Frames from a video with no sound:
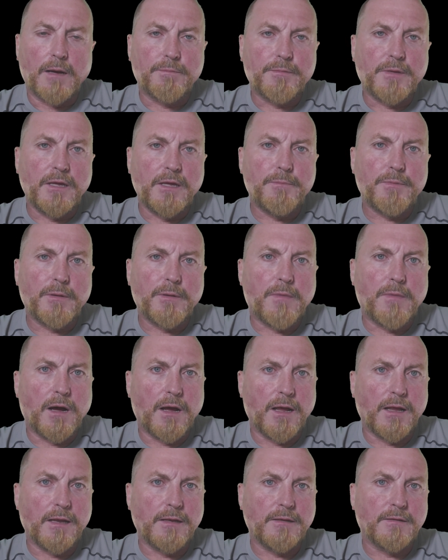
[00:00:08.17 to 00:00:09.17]
Keep in
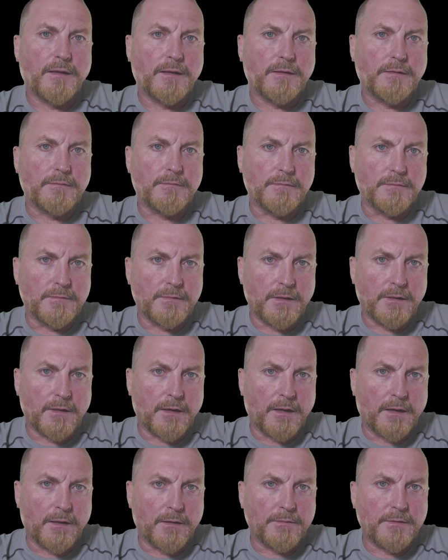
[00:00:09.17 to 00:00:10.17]
mind that
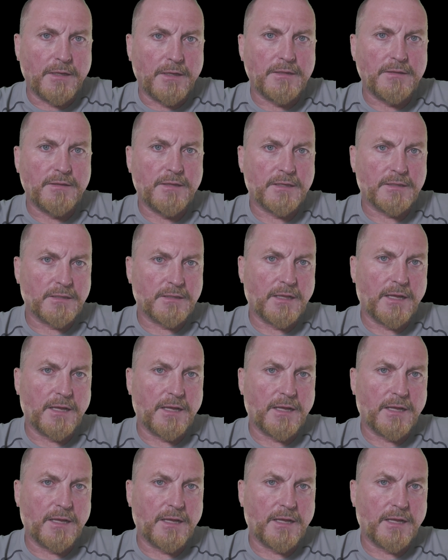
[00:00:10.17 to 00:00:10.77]
this